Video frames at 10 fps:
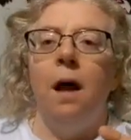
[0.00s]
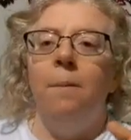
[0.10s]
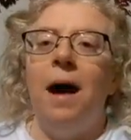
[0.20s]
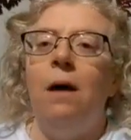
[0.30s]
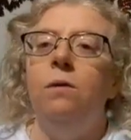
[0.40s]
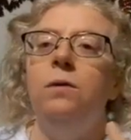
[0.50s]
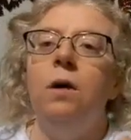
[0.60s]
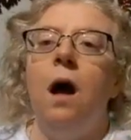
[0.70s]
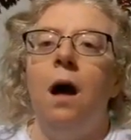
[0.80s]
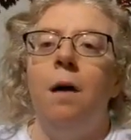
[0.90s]
about
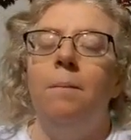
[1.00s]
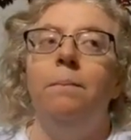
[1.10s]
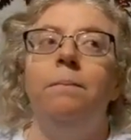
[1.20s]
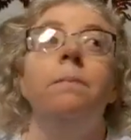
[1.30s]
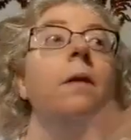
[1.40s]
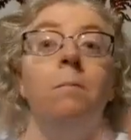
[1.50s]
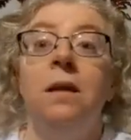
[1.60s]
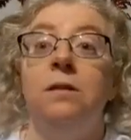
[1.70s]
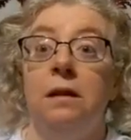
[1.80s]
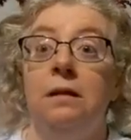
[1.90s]
um,
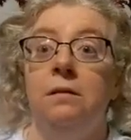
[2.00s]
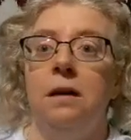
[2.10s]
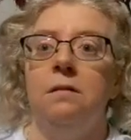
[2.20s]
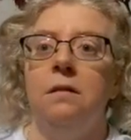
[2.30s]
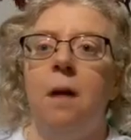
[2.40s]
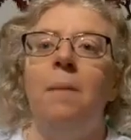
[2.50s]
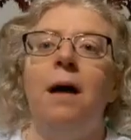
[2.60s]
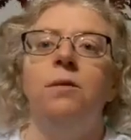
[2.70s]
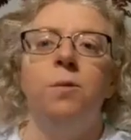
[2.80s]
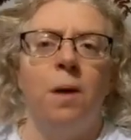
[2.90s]
mental illness,
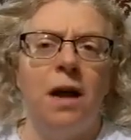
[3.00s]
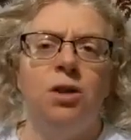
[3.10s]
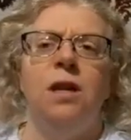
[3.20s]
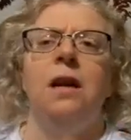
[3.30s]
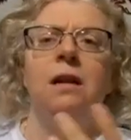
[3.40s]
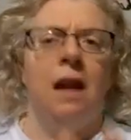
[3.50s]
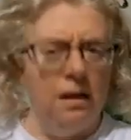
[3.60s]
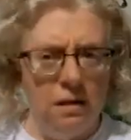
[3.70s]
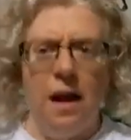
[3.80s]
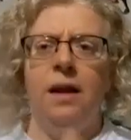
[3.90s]
about depression and
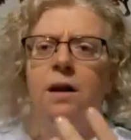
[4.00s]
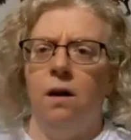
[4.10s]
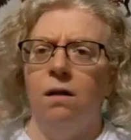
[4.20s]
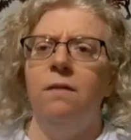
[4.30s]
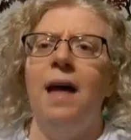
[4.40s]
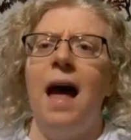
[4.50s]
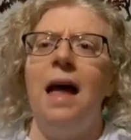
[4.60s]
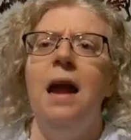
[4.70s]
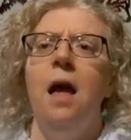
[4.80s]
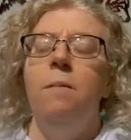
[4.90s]
anxiety and all of
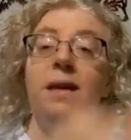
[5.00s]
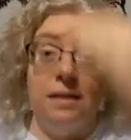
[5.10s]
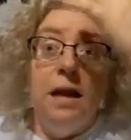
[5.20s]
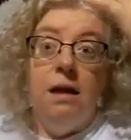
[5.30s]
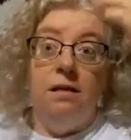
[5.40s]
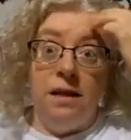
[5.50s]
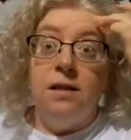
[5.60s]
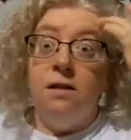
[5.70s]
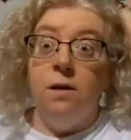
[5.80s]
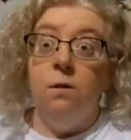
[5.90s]
that, because
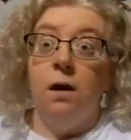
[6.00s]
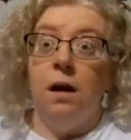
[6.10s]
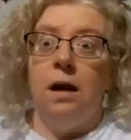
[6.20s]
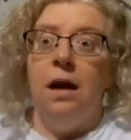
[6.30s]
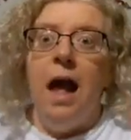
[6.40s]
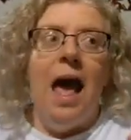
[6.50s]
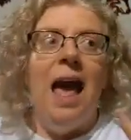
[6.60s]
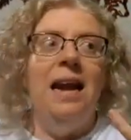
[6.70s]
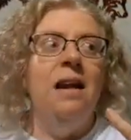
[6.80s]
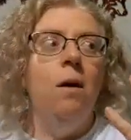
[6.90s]
this is an organ
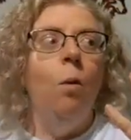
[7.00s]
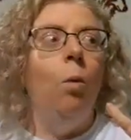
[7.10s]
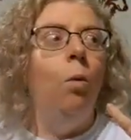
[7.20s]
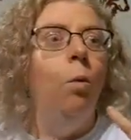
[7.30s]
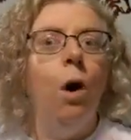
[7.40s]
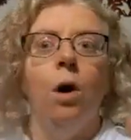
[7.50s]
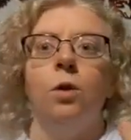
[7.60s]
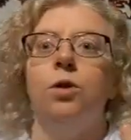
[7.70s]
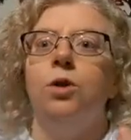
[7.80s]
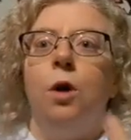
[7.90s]
and it
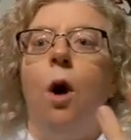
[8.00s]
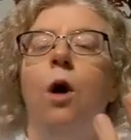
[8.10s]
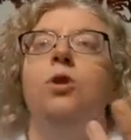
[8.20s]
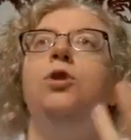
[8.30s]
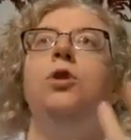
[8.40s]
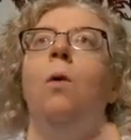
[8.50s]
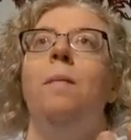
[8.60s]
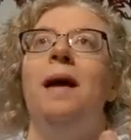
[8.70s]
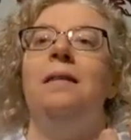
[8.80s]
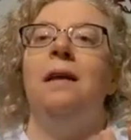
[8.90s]
works so
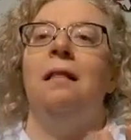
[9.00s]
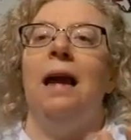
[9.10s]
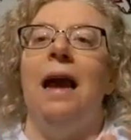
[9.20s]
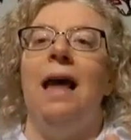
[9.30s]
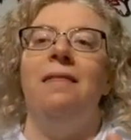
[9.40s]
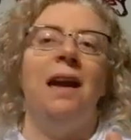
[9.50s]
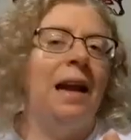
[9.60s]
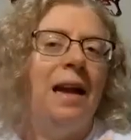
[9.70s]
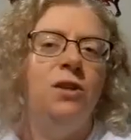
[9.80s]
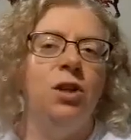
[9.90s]
amazingly. And then
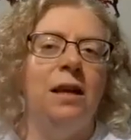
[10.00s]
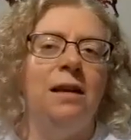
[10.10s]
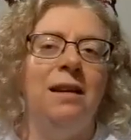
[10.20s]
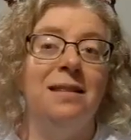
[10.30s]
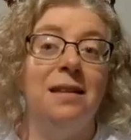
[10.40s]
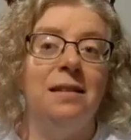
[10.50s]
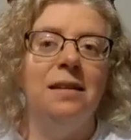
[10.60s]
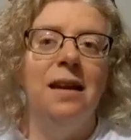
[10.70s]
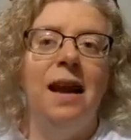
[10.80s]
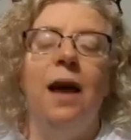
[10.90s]
occasionally it doesn't.
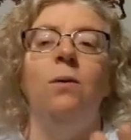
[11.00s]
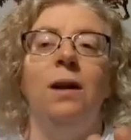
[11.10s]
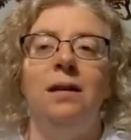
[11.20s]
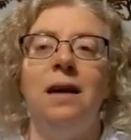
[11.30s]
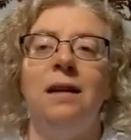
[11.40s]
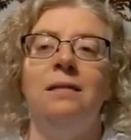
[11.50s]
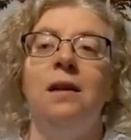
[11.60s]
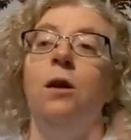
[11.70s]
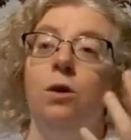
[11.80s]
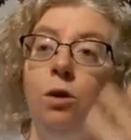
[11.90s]
And when it
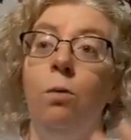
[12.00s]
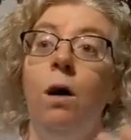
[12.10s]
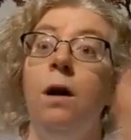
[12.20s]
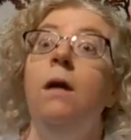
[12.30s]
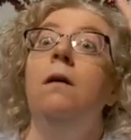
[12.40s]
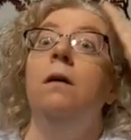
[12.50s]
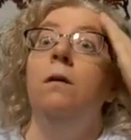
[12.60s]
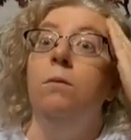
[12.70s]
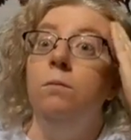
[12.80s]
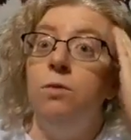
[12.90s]
doesn't, you want to
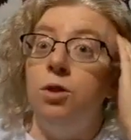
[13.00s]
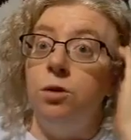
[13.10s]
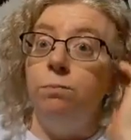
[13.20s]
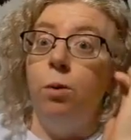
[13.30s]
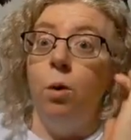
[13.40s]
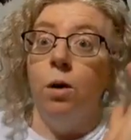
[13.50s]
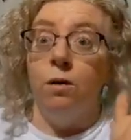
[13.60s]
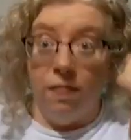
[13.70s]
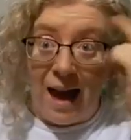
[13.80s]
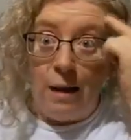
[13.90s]
support
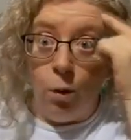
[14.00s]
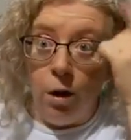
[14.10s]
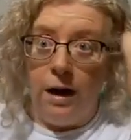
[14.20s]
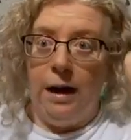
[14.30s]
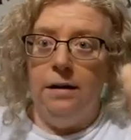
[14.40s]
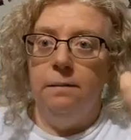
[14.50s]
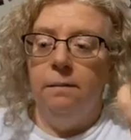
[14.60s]
that organ